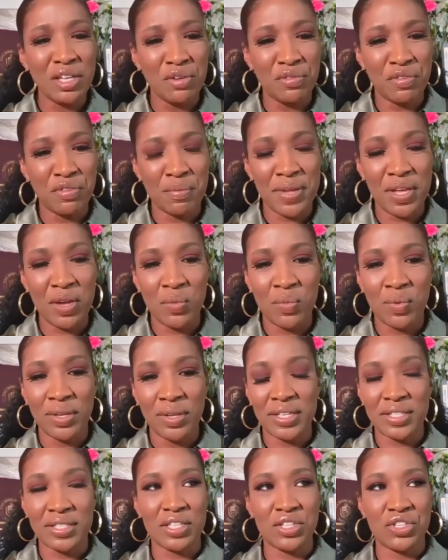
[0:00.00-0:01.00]
you for being
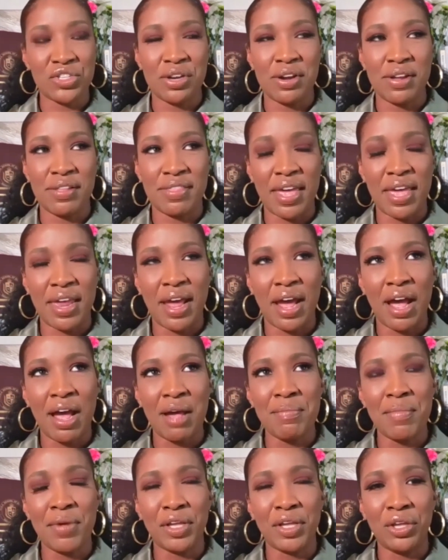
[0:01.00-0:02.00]
willing to share that.
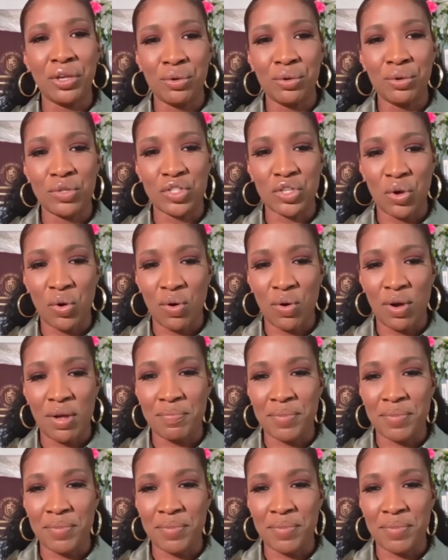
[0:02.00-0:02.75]
I'm huge on